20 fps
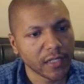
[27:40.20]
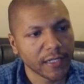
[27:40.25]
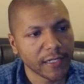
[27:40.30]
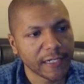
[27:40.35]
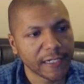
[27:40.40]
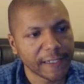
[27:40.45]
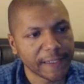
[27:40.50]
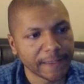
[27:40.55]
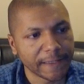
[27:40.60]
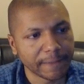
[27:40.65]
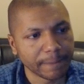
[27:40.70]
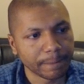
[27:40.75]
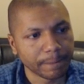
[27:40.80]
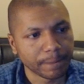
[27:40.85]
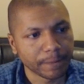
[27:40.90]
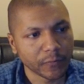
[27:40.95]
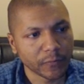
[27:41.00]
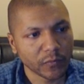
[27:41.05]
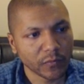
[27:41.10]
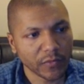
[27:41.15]
um,
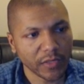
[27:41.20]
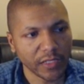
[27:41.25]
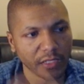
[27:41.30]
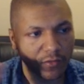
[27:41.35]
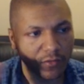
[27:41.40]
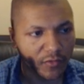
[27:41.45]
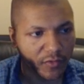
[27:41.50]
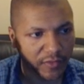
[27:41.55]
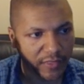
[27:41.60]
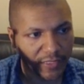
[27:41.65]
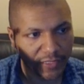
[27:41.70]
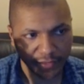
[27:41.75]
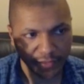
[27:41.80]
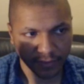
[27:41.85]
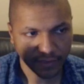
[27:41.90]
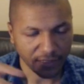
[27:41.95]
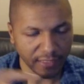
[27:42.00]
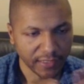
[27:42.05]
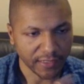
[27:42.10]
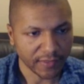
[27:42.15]
it'll set it
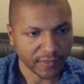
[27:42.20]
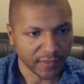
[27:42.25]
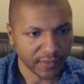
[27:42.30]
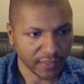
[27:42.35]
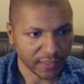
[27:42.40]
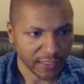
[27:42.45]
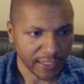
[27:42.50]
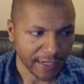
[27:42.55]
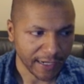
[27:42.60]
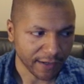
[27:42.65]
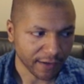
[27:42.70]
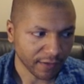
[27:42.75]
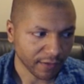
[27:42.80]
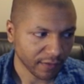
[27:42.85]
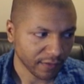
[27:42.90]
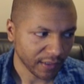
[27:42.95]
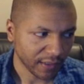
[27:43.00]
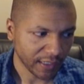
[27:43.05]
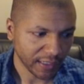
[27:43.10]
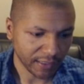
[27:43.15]
to is in air.
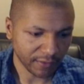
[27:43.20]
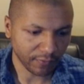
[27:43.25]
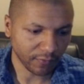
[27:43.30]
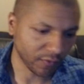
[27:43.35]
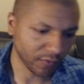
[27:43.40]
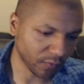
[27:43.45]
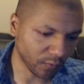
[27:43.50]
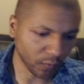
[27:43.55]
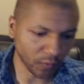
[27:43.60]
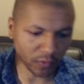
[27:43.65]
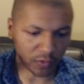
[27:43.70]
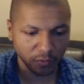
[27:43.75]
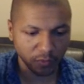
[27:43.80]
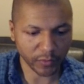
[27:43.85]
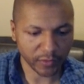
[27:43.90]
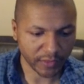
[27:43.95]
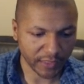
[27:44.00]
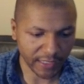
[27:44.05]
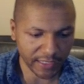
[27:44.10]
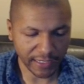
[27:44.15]
And we'll go
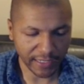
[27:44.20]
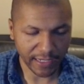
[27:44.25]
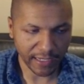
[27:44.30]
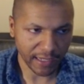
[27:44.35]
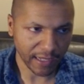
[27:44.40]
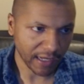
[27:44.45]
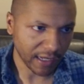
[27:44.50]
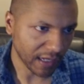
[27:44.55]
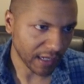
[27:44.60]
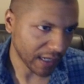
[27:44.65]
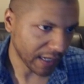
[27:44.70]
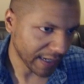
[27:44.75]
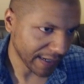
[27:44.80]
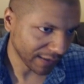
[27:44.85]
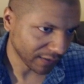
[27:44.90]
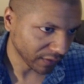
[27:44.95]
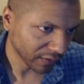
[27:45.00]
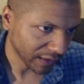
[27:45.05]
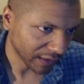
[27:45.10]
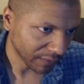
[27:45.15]
into that
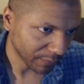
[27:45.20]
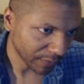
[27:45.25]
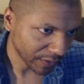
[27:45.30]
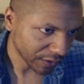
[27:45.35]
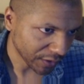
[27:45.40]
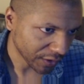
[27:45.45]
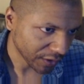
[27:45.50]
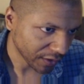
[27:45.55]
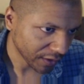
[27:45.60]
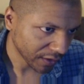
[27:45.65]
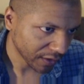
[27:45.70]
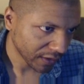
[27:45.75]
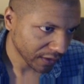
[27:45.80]
idle animation.